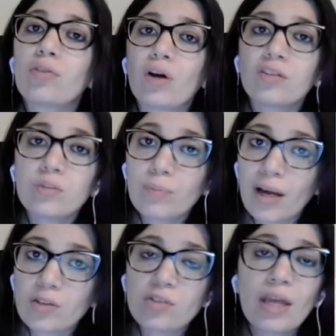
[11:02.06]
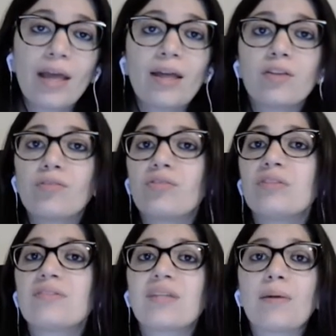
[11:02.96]
thought about
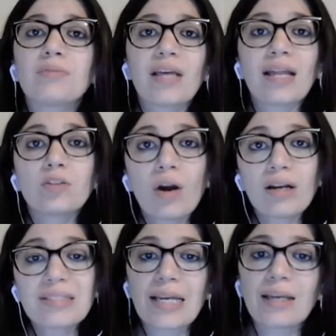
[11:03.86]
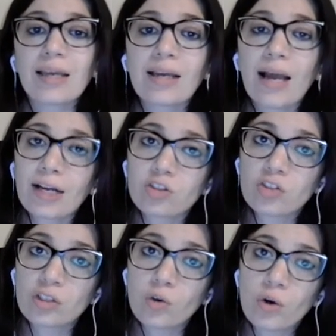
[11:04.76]
different steps, and you are taking
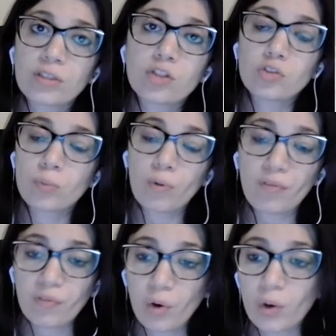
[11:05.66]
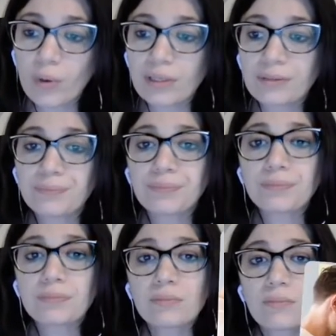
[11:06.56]
action in order to move forward.
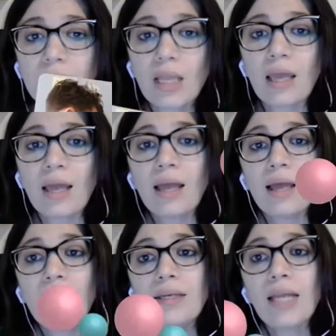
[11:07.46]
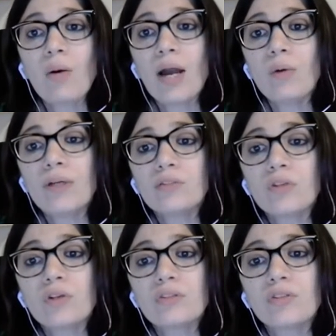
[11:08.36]
Now I want
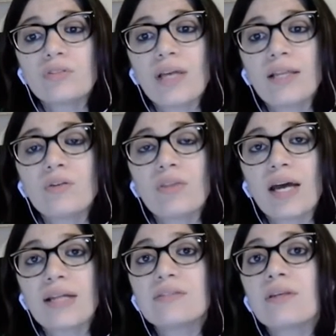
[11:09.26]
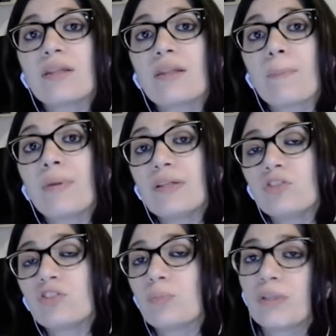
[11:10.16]
to also tell you that the pitch
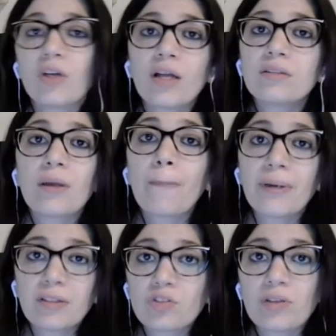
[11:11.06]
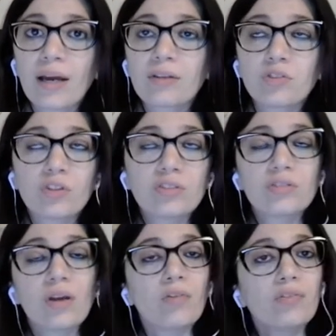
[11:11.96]
is beyond a pitch deck. So it's,
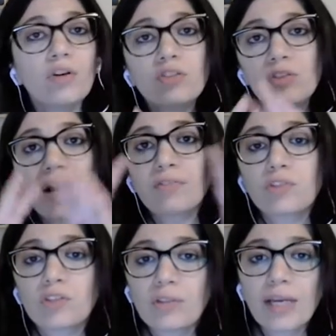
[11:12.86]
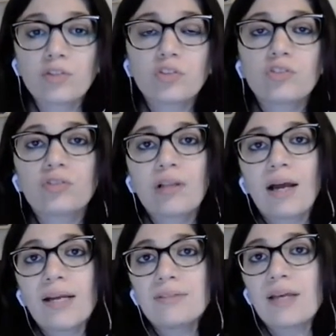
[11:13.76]
of course, you have to create your
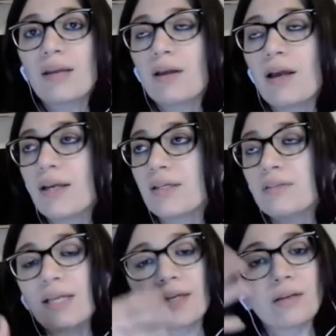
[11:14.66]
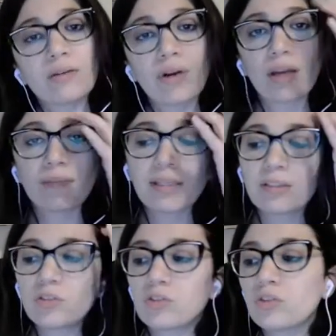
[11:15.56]
slides. I like
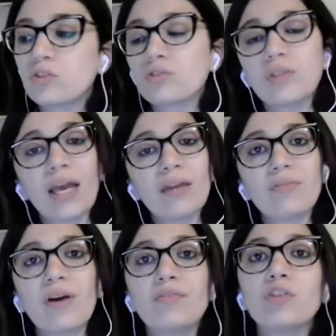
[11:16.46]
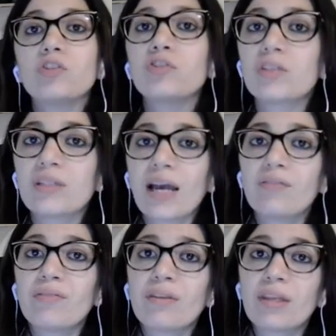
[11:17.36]
recommended you use Canva. If you're using
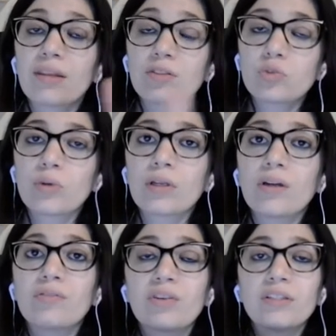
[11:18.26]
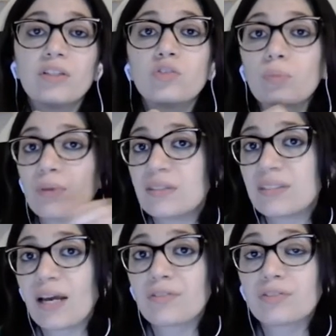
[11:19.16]
Canva, this will convert into
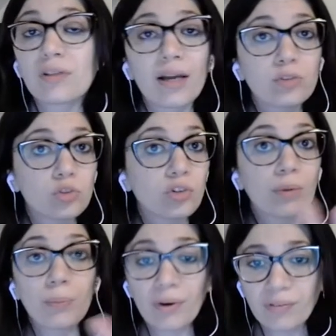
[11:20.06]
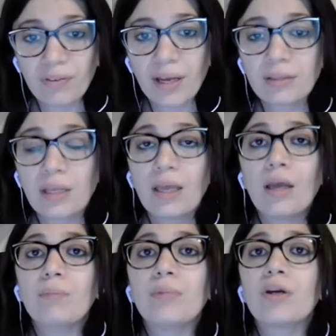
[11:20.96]
PDF slides, which are perfect,
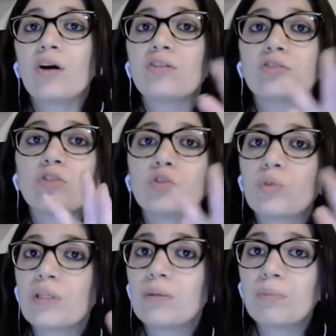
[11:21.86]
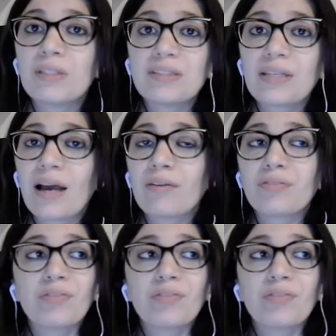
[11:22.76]
because usually PDF